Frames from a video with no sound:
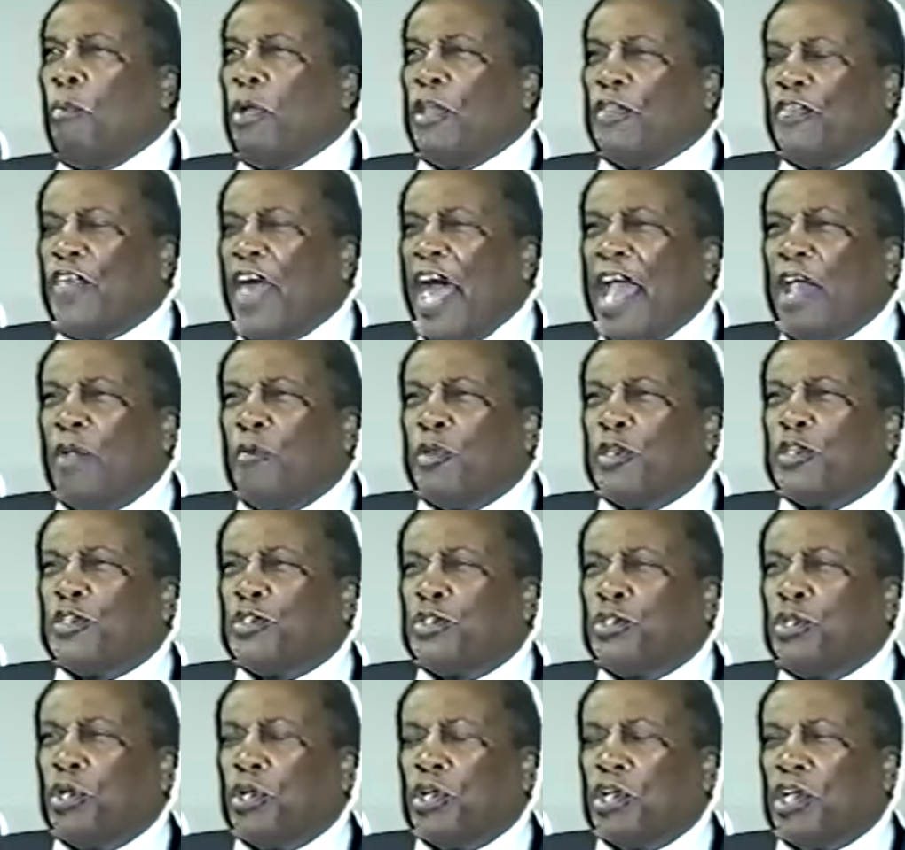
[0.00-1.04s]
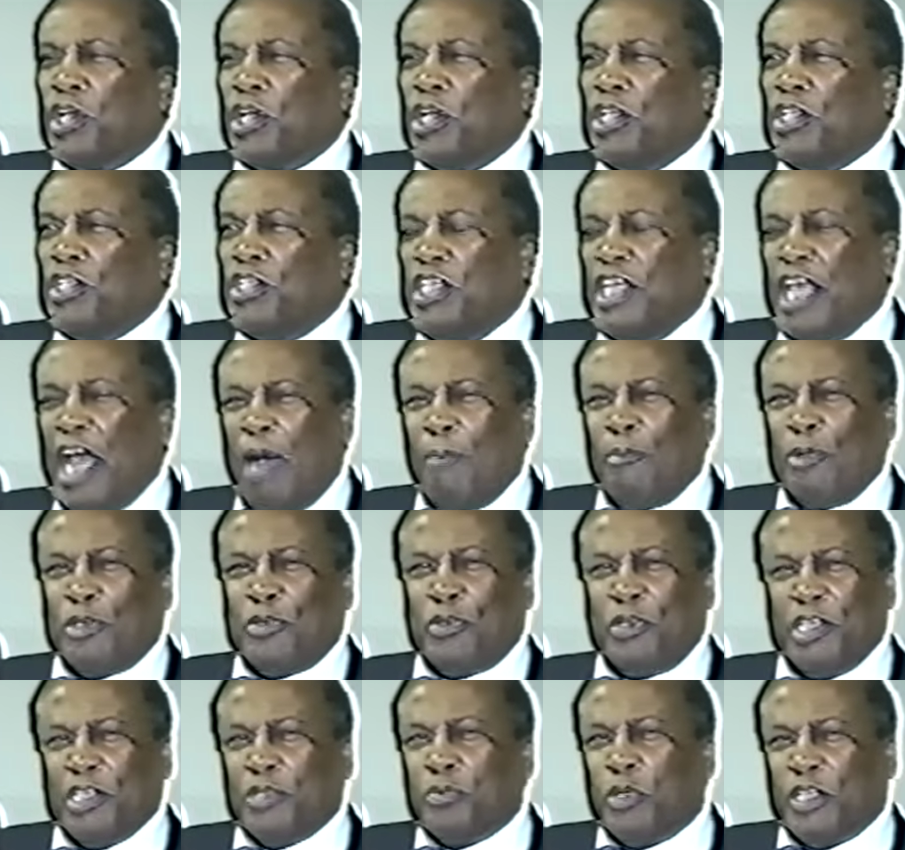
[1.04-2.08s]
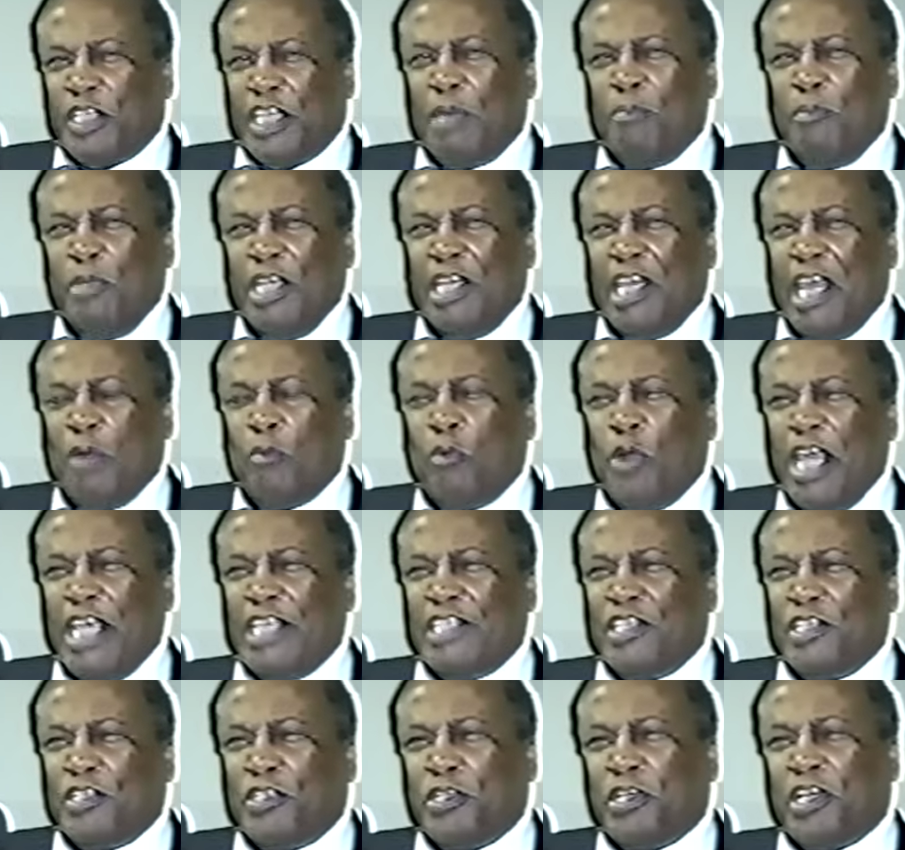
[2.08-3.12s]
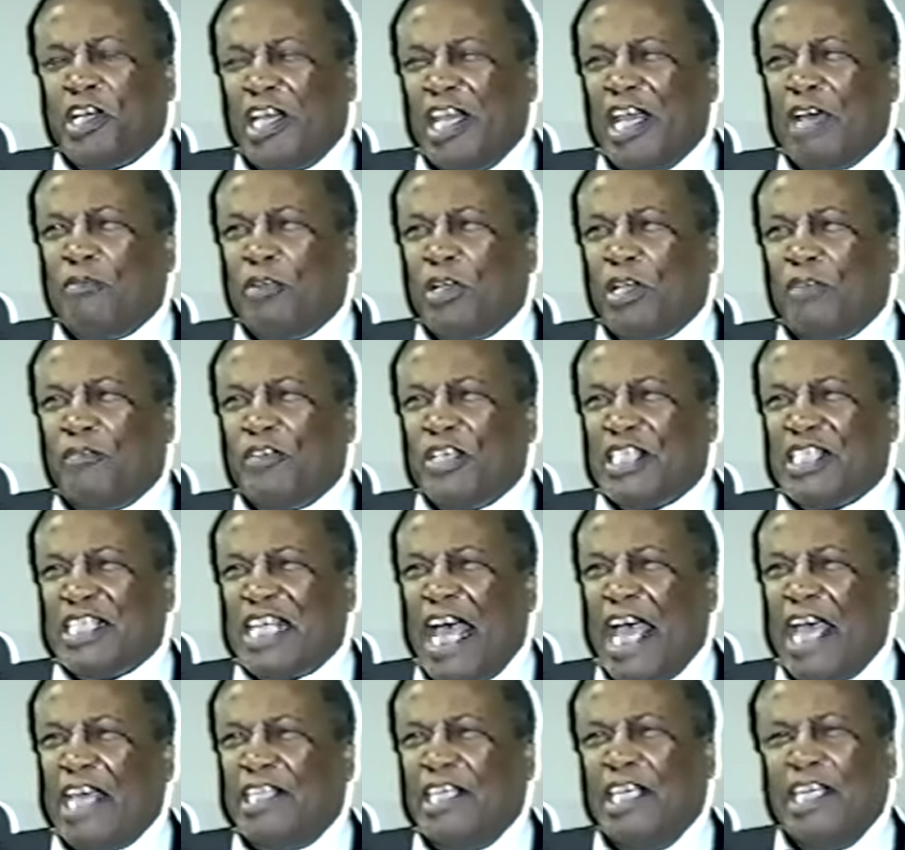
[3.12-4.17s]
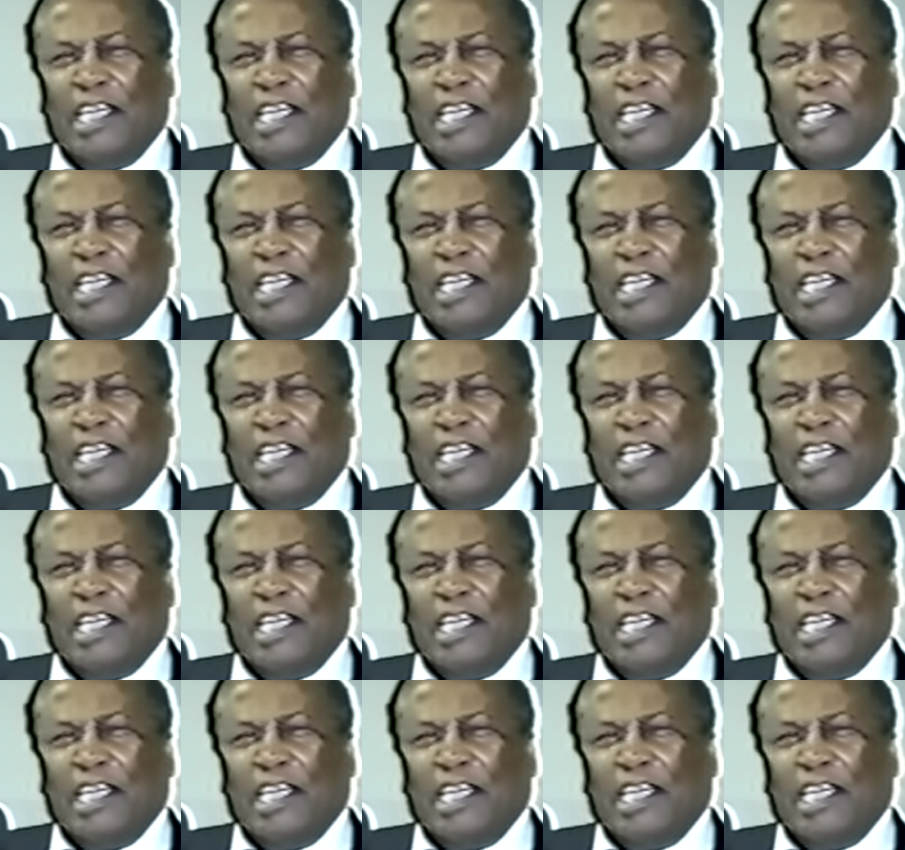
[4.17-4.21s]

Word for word: Pythagoras took geometry. This is what they mean they raised it to the level of a science.